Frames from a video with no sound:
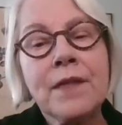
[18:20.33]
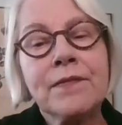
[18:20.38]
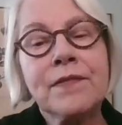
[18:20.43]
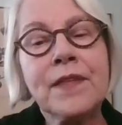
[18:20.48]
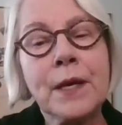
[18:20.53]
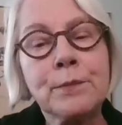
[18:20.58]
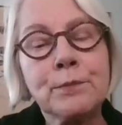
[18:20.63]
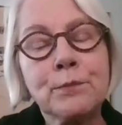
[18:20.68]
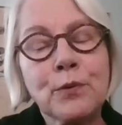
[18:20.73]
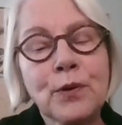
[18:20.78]

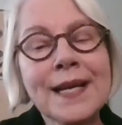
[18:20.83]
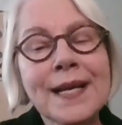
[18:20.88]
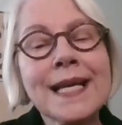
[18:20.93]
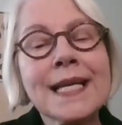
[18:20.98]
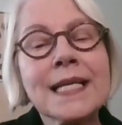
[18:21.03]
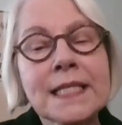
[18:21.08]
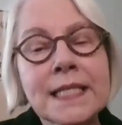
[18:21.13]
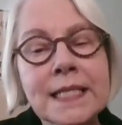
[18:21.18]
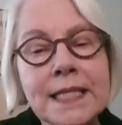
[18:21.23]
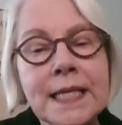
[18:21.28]
that
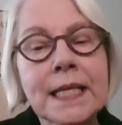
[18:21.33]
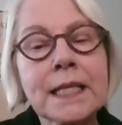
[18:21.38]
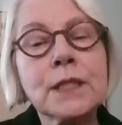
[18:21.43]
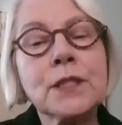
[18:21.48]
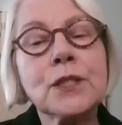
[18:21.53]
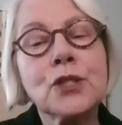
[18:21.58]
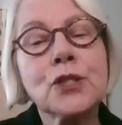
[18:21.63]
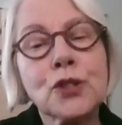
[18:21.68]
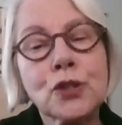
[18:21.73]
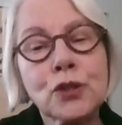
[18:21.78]
brings
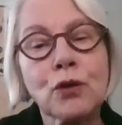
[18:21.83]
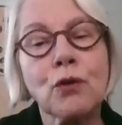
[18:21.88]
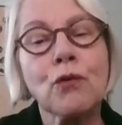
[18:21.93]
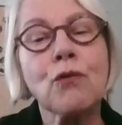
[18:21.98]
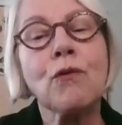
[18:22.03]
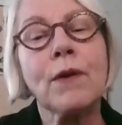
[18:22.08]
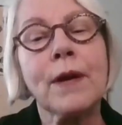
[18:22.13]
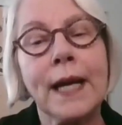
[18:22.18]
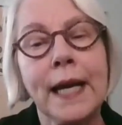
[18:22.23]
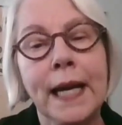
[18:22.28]
this
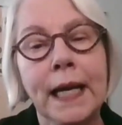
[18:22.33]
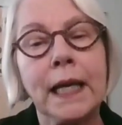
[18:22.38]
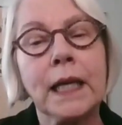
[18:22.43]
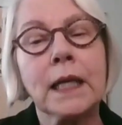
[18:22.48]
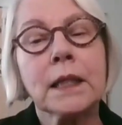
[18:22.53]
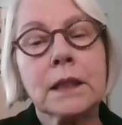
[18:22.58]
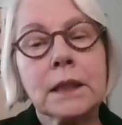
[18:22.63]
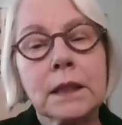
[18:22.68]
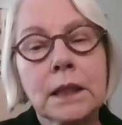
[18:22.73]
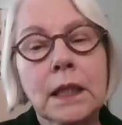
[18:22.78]

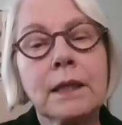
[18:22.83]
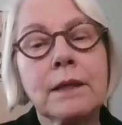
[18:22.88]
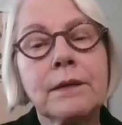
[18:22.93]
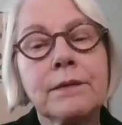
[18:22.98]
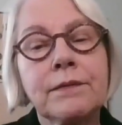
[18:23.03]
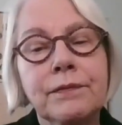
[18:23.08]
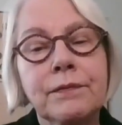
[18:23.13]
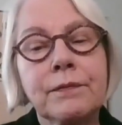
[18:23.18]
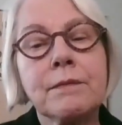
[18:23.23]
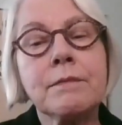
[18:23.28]
story
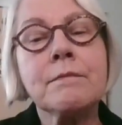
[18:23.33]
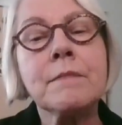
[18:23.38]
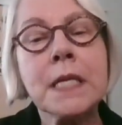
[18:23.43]
of